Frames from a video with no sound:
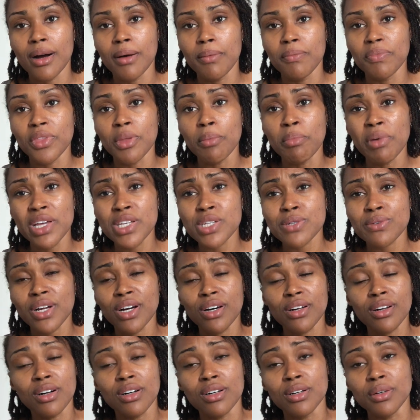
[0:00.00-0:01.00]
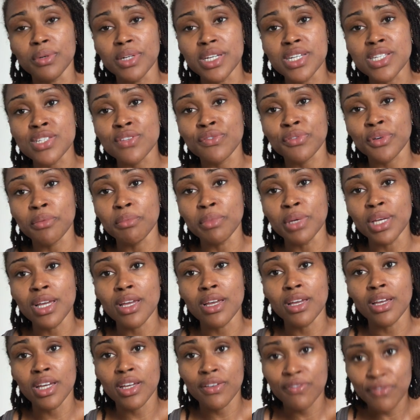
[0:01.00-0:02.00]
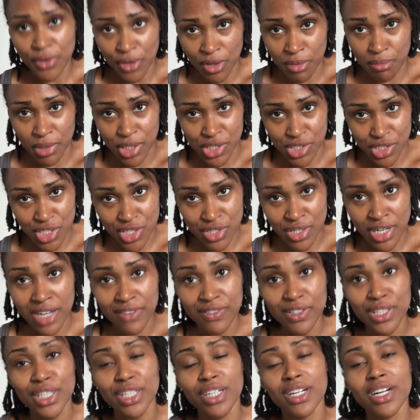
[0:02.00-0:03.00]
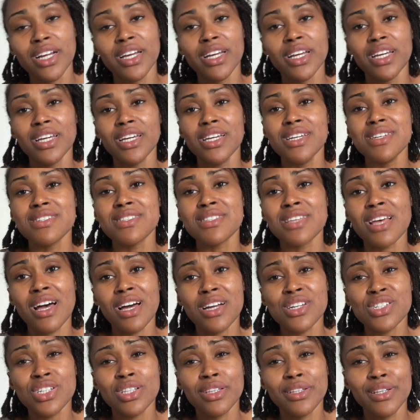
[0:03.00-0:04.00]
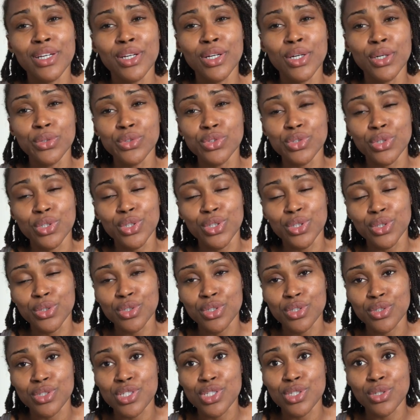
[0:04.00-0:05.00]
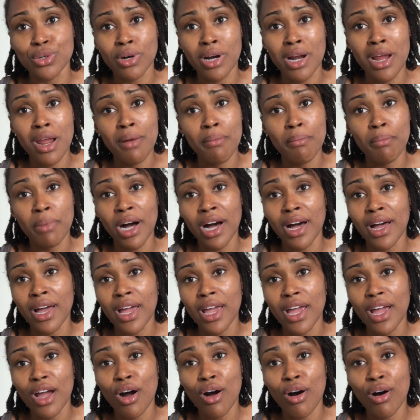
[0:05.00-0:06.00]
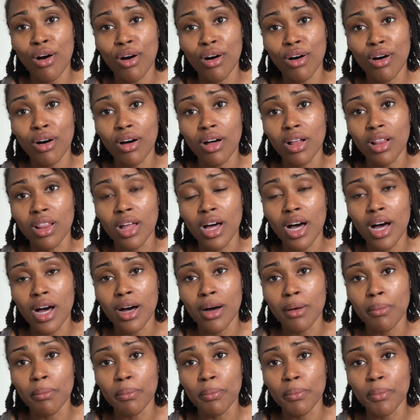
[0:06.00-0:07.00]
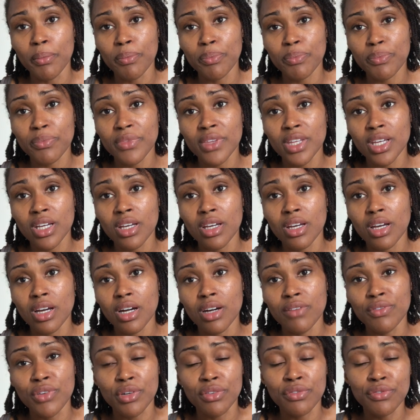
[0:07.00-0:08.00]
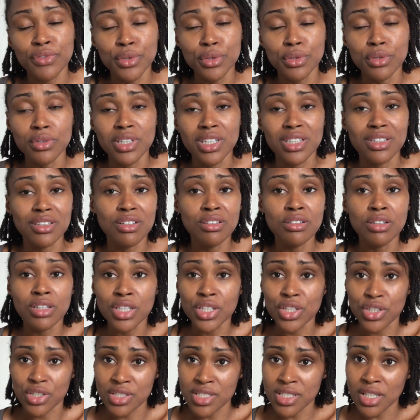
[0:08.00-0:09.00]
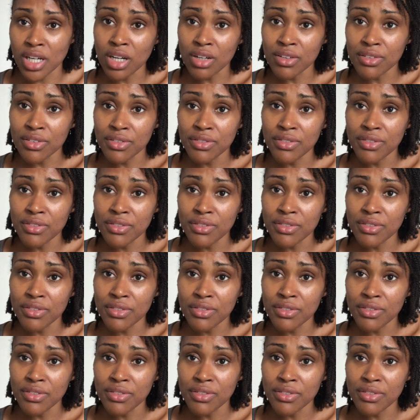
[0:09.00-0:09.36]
The best route always for me, if you're a budget traveler, is to actually go to a grocery store and buy all of your food and cook yourself.